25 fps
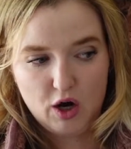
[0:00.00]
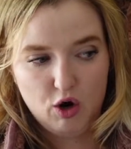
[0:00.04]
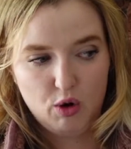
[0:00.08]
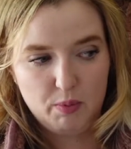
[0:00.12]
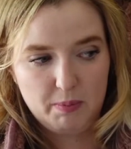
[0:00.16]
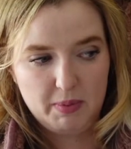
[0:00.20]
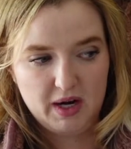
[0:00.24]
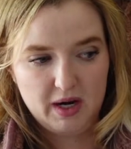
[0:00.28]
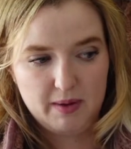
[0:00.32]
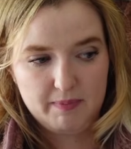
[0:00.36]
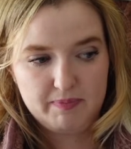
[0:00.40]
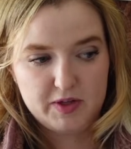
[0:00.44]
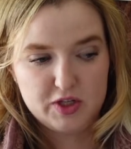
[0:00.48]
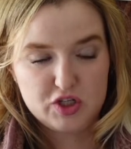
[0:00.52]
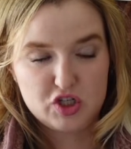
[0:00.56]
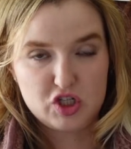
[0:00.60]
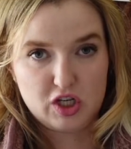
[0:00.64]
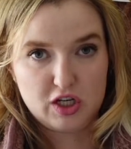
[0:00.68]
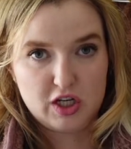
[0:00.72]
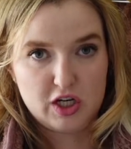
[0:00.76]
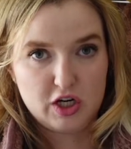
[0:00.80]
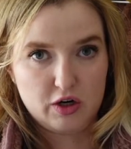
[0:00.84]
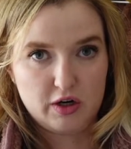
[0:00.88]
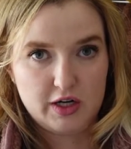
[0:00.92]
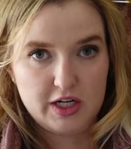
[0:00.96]
opened up the
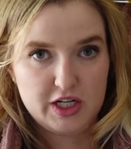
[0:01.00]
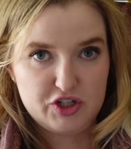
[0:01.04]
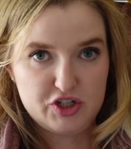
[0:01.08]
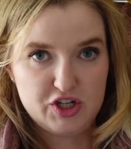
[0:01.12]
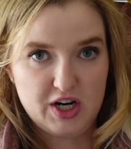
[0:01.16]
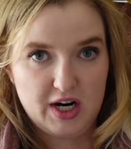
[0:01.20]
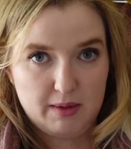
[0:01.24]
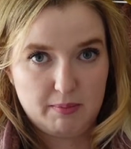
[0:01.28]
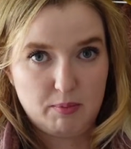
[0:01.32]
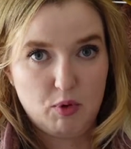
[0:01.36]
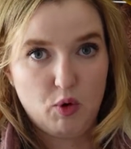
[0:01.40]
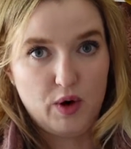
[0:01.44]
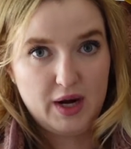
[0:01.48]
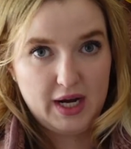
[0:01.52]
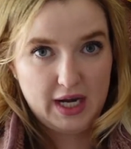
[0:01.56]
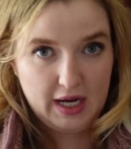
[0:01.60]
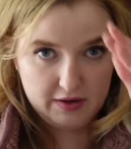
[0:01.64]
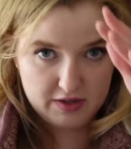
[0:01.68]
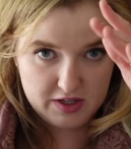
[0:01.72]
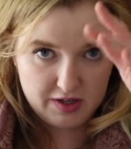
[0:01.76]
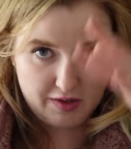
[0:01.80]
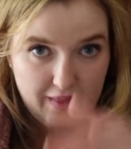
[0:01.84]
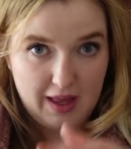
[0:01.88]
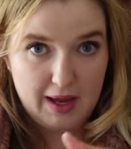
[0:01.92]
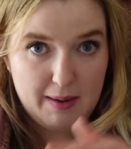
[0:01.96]
security checkpoint
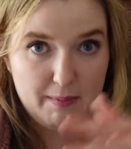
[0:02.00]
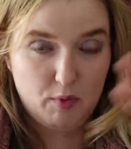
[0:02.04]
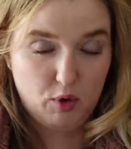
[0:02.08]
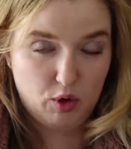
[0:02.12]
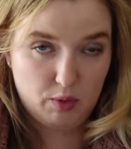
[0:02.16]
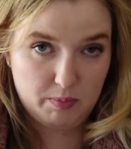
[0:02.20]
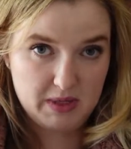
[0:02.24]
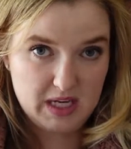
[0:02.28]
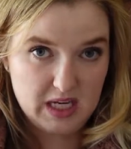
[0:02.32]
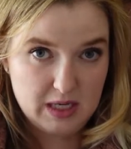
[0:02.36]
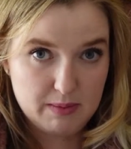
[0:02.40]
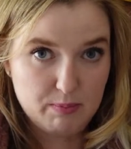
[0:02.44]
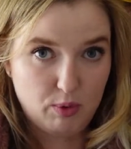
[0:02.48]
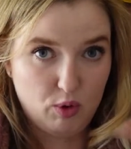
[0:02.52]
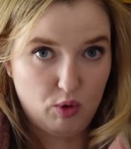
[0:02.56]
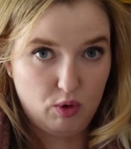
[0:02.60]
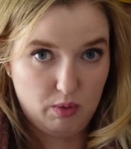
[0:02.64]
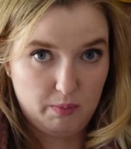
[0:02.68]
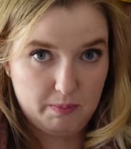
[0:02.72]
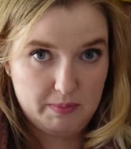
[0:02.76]
to let more people